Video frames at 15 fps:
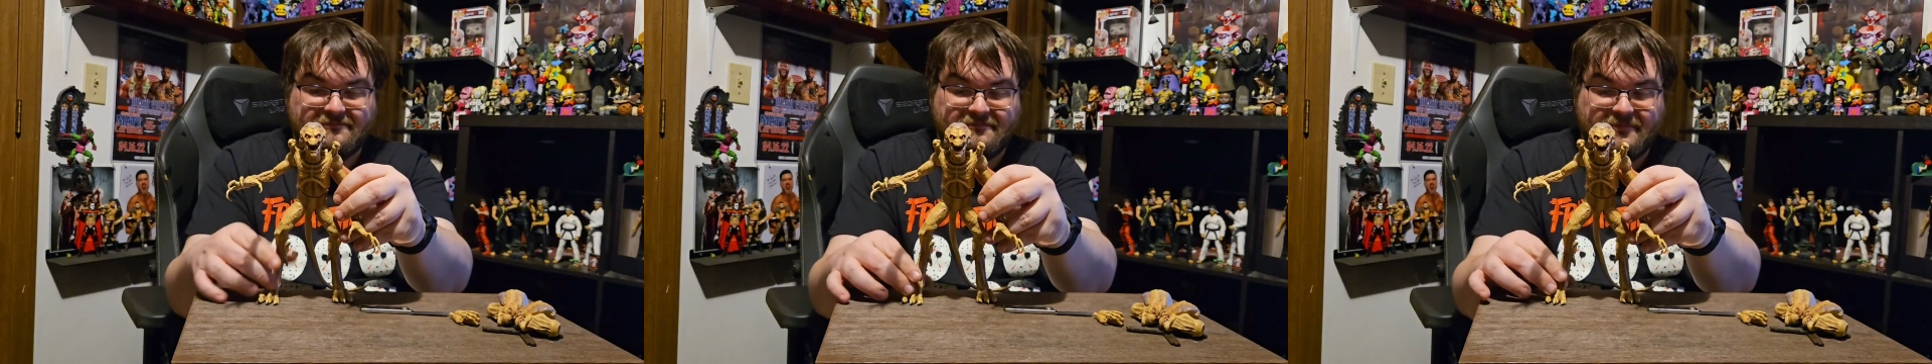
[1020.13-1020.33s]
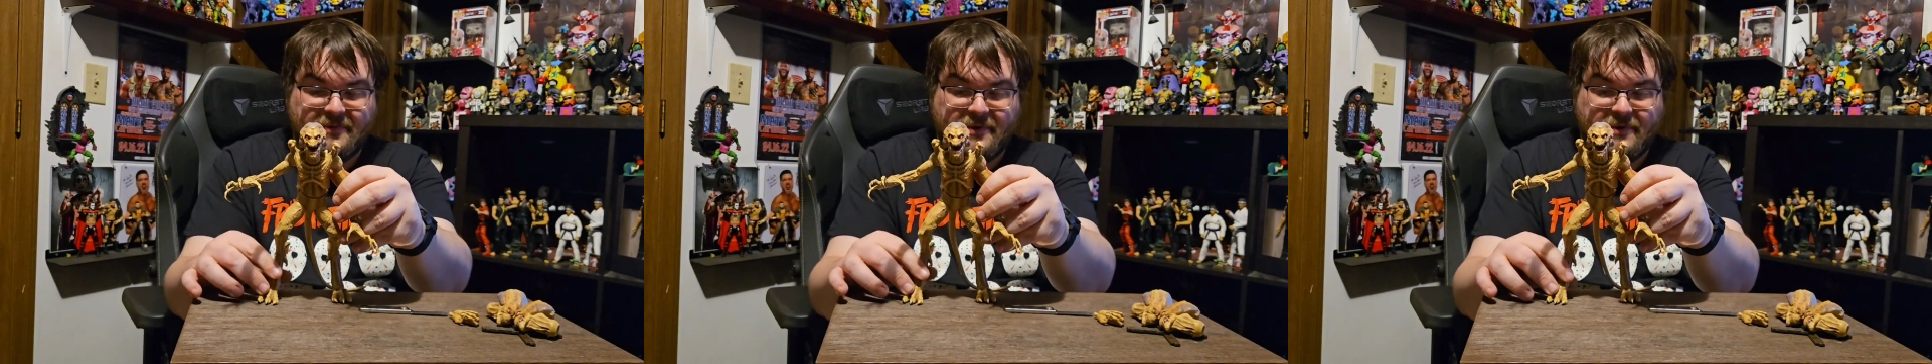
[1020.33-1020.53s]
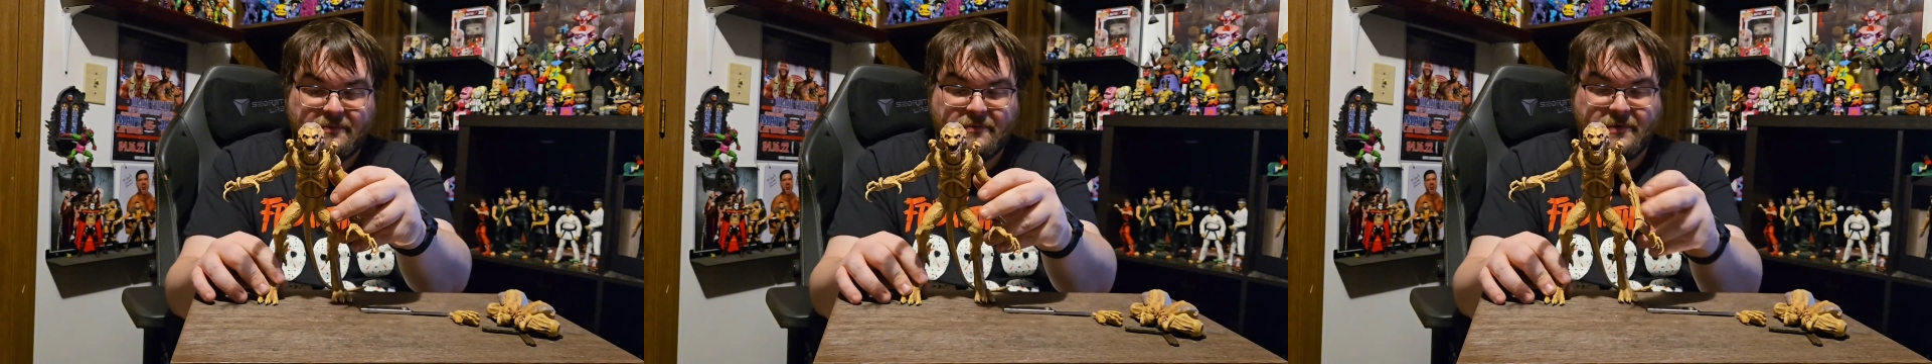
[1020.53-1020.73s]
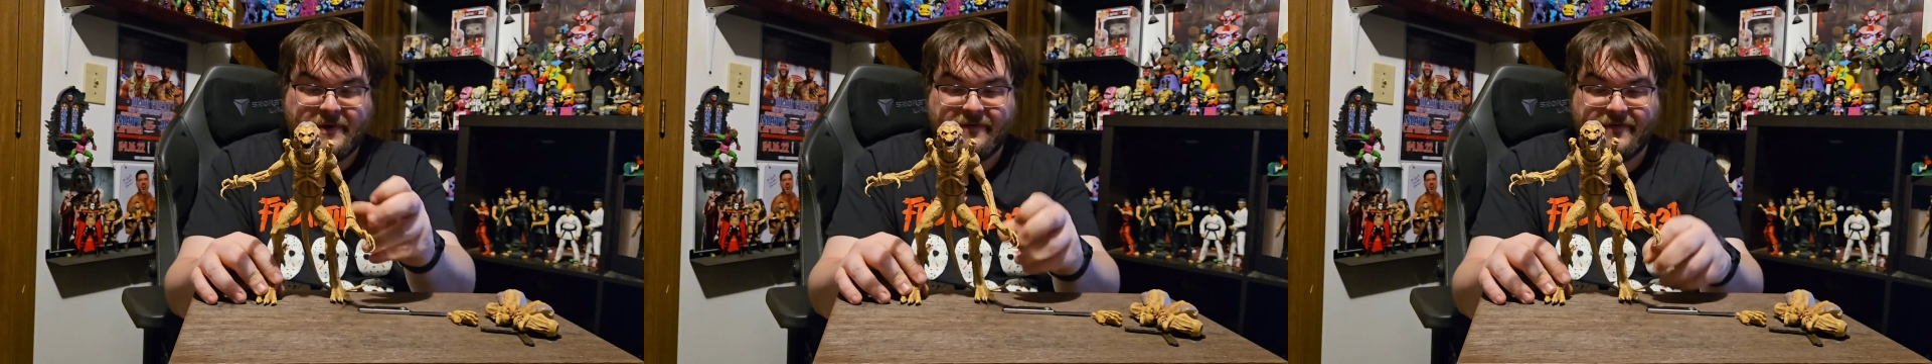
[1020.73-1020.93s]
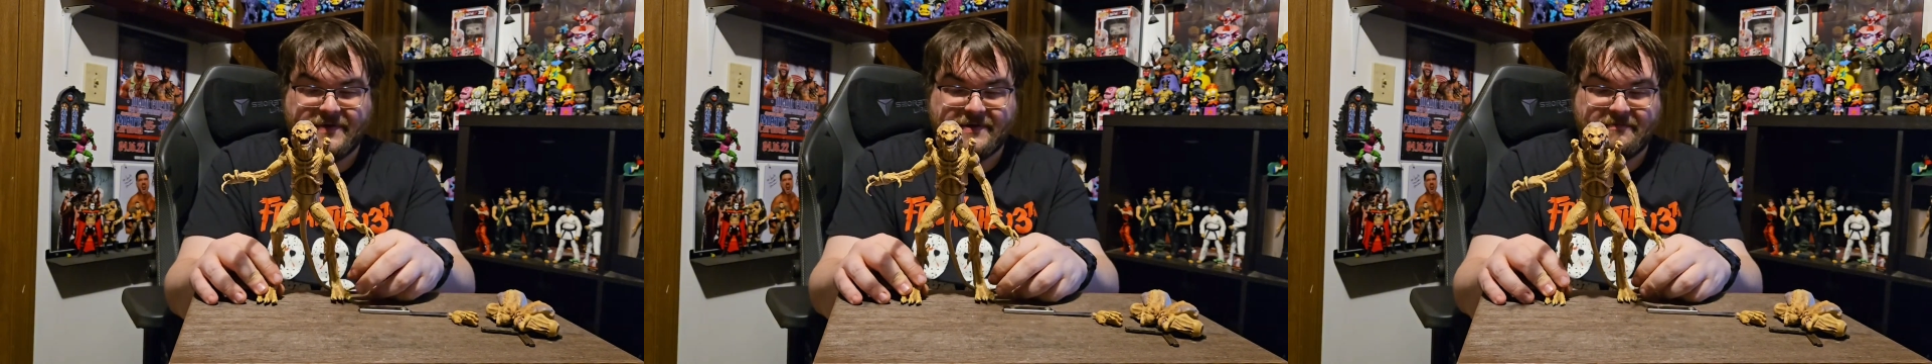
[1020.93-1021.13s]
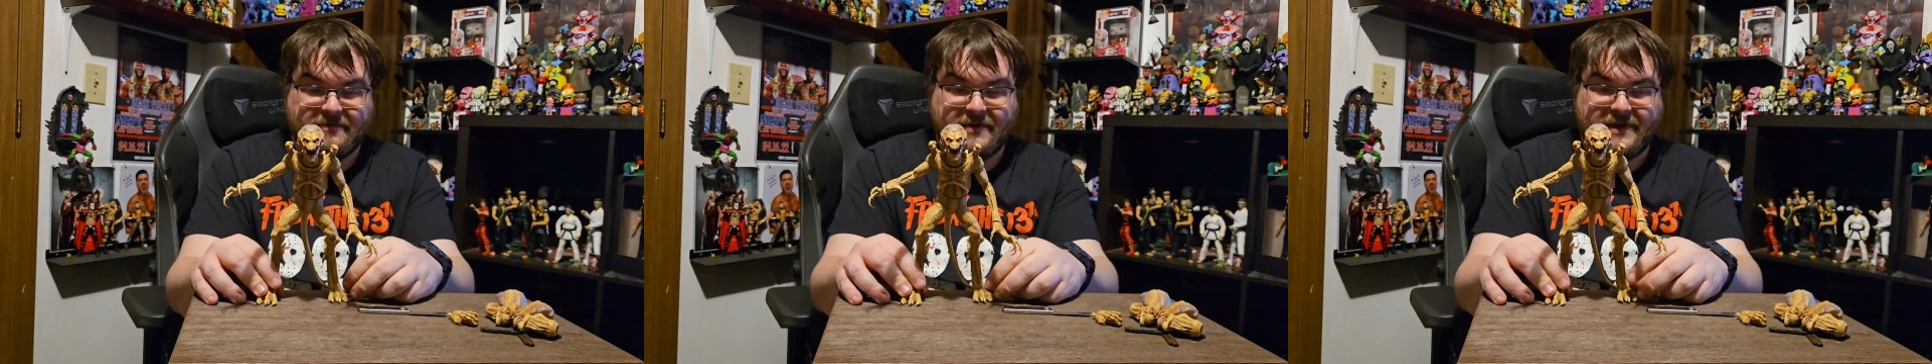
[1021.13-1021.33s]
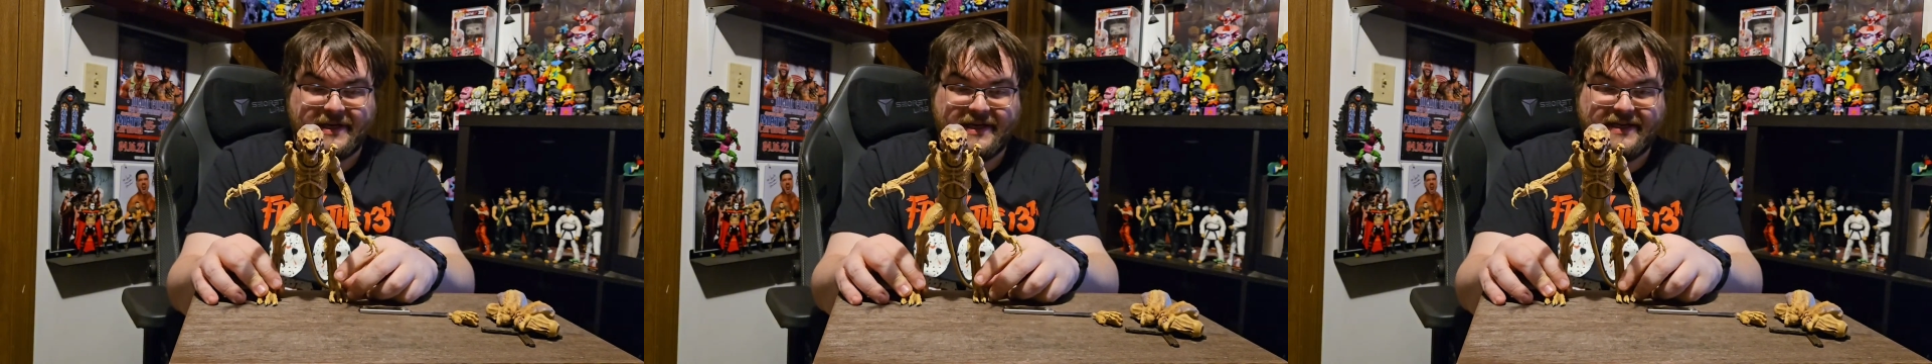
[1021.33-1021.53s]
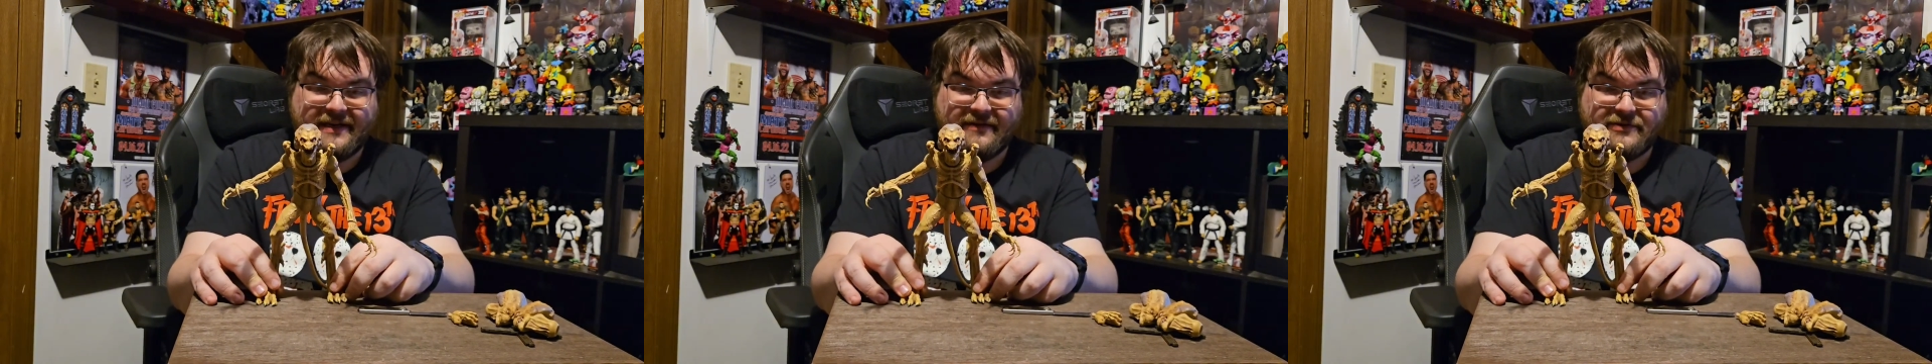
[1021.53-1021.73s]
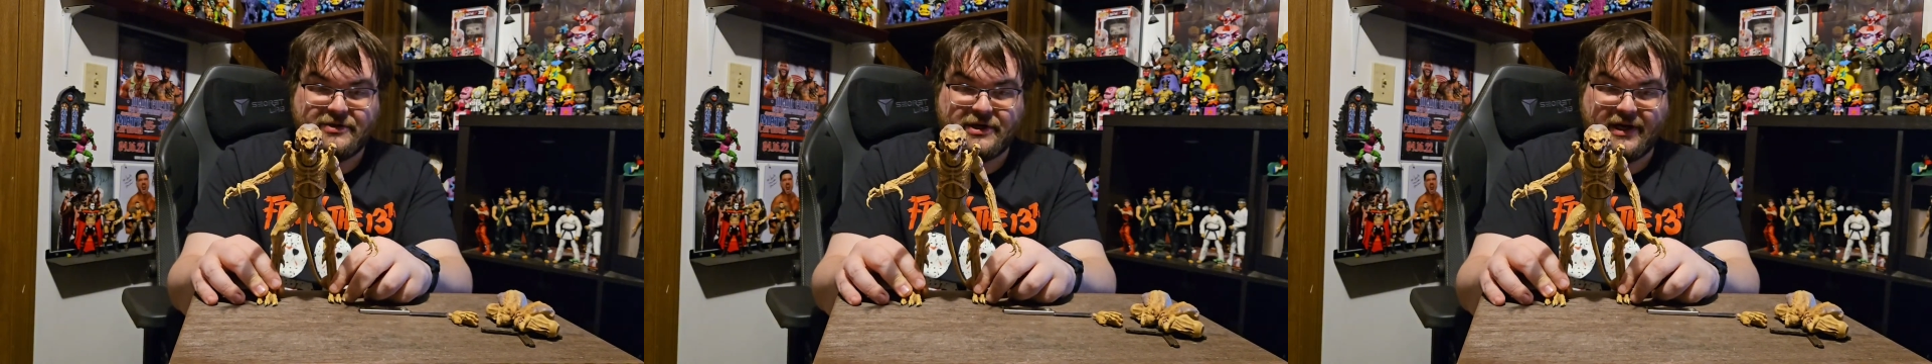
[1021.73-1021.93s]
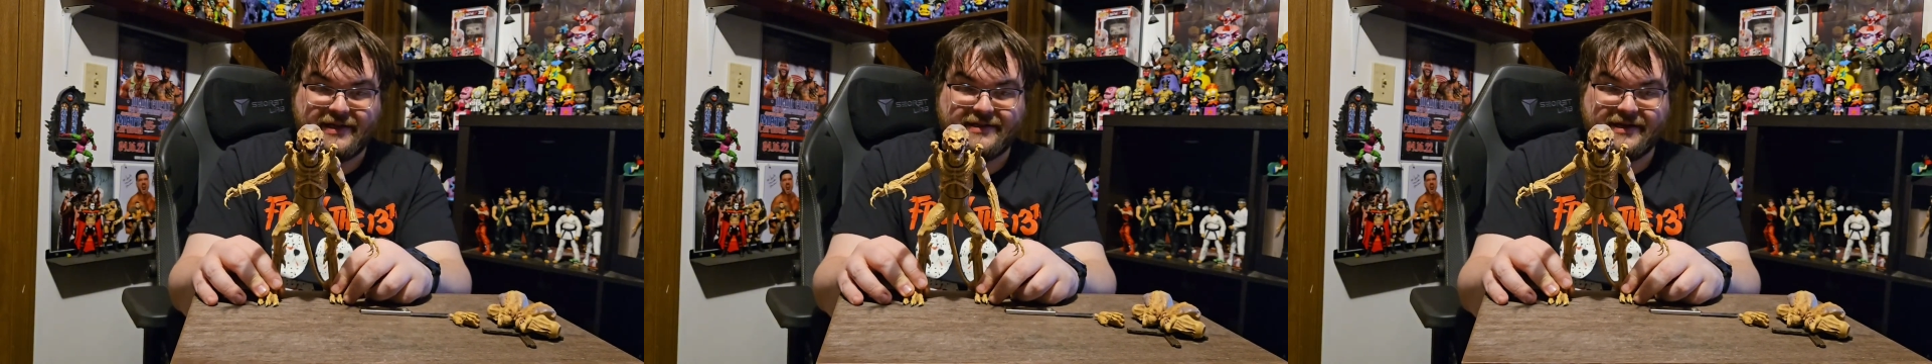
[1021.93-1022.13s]
We'll give it some good detail
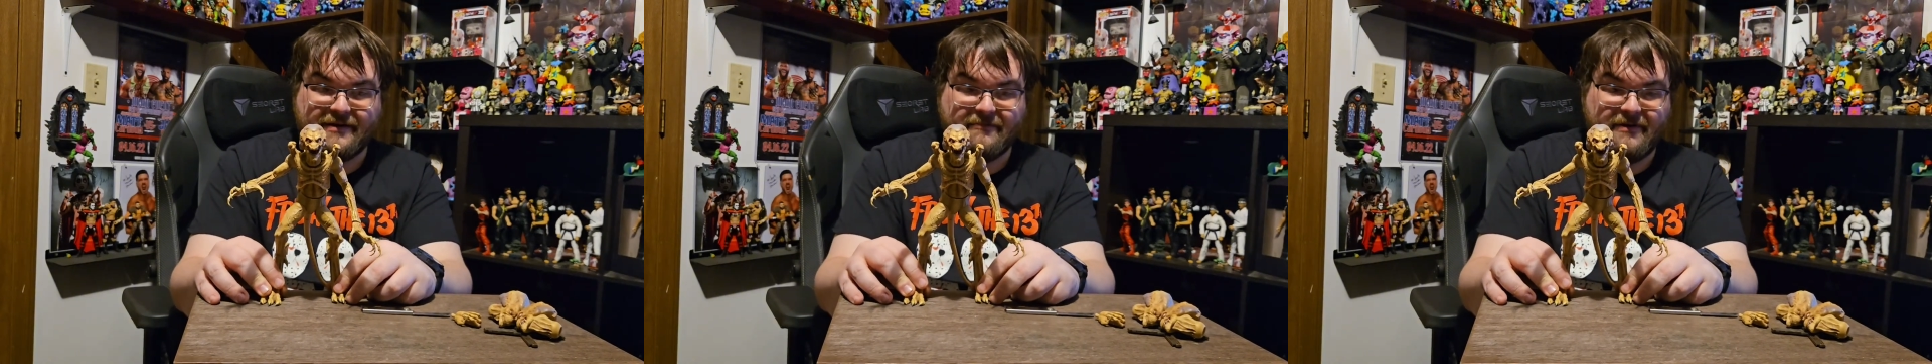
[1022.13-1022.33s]
shots here,